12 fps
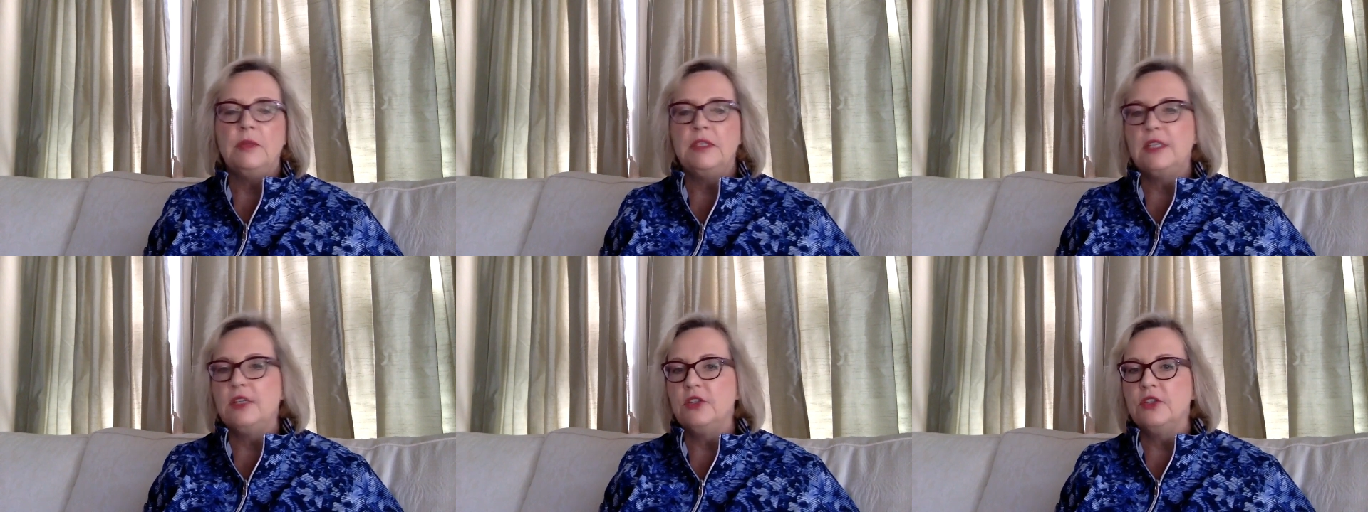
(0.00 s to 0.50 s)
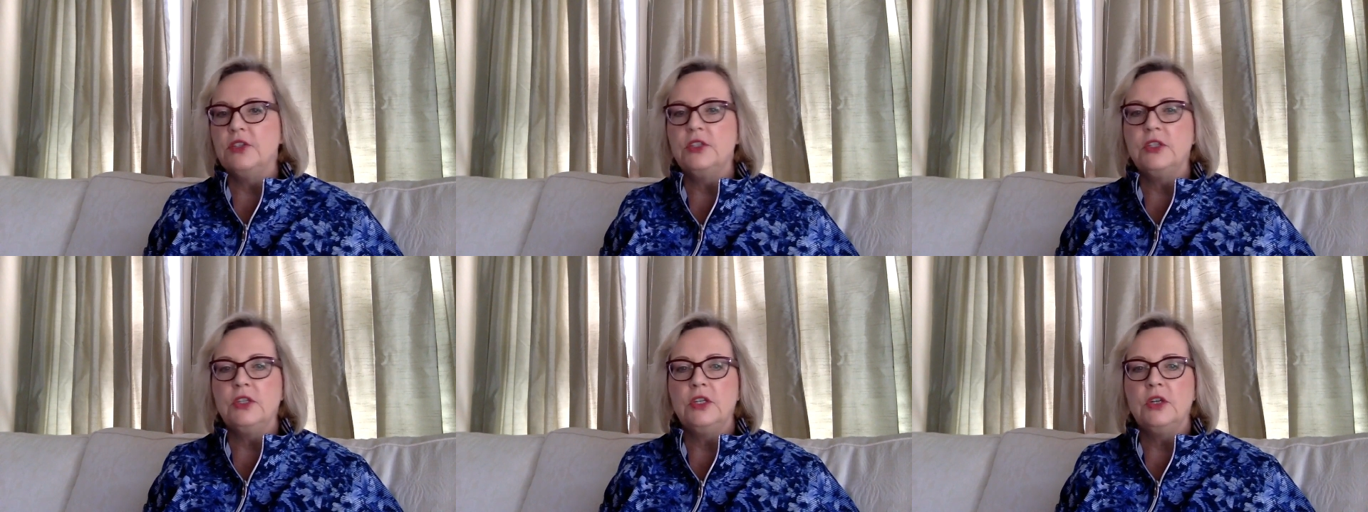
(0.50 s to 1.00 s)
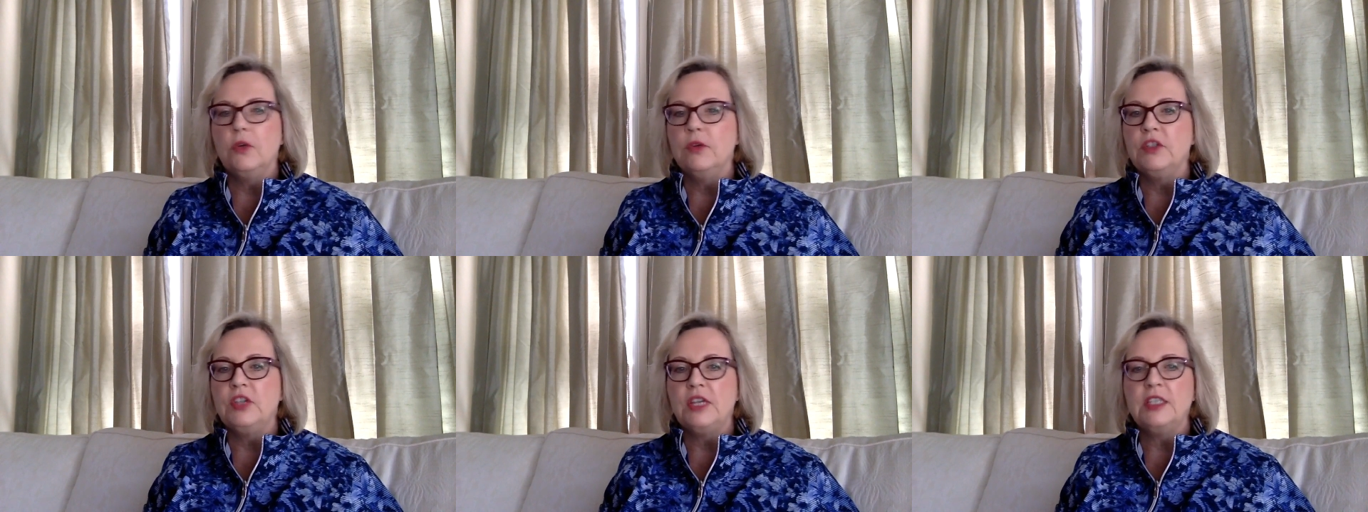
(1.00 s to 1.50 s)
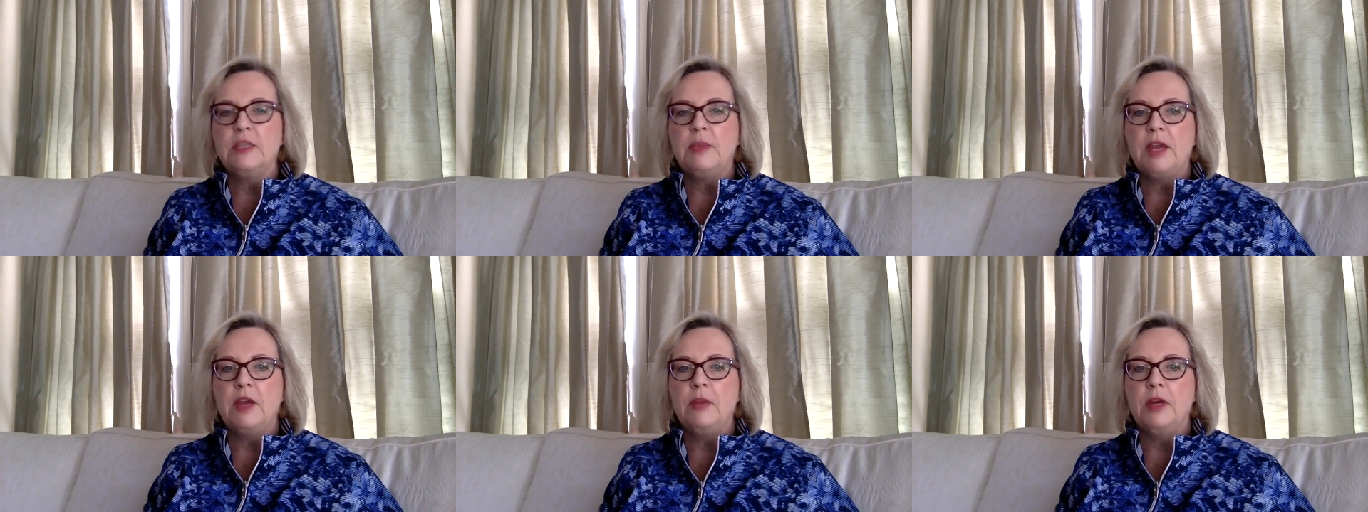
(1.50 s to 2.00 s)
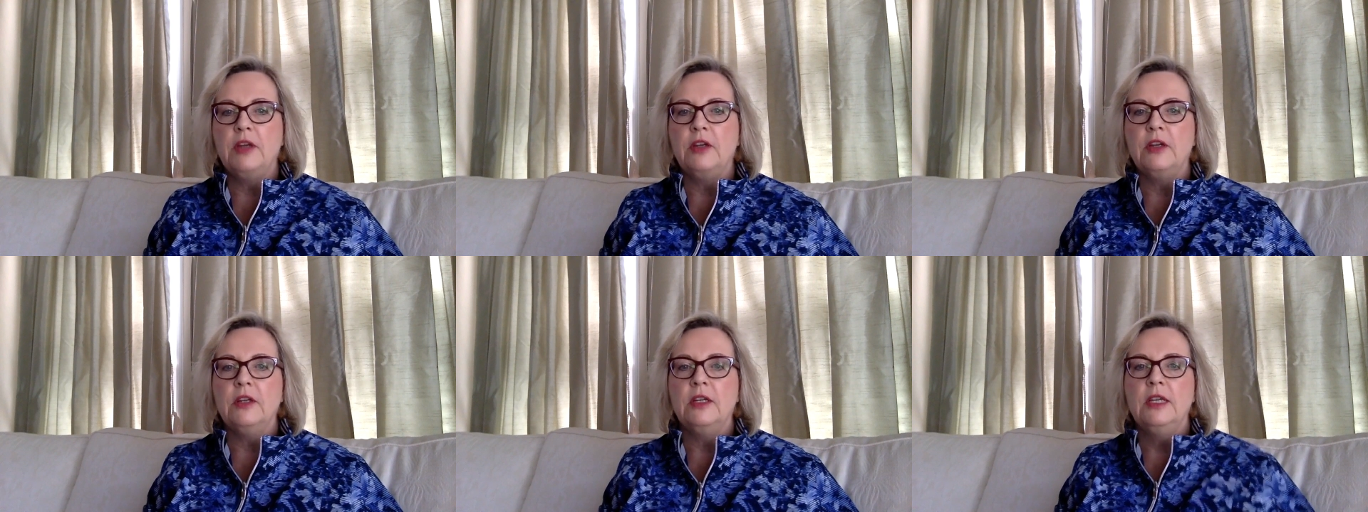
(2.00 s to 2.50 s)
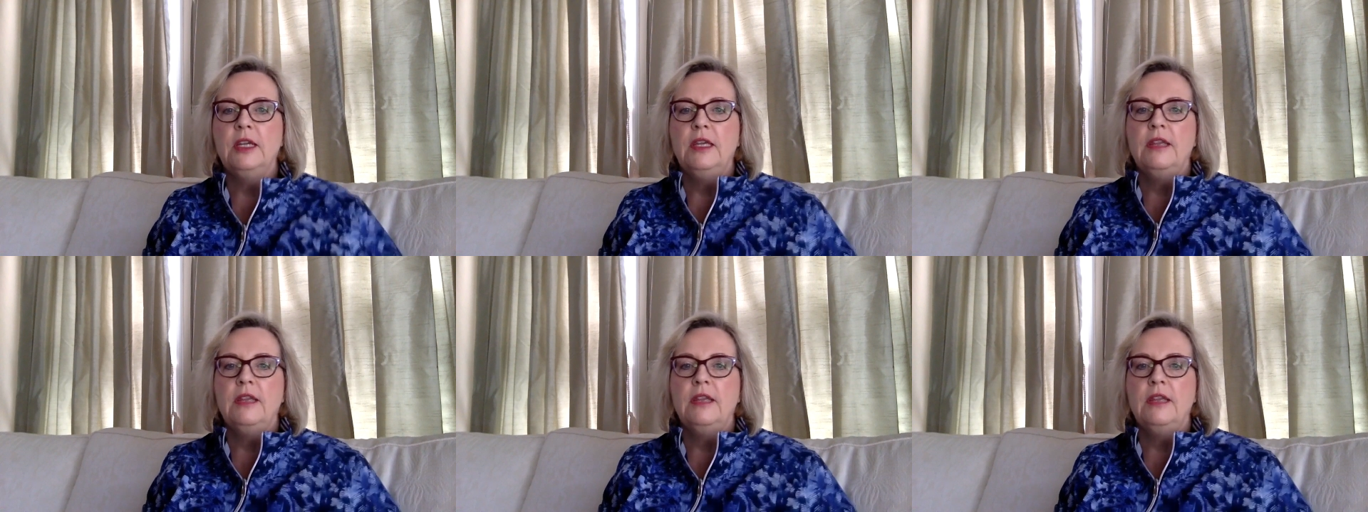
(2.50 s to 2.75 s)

misunderstood or rejected by our partner,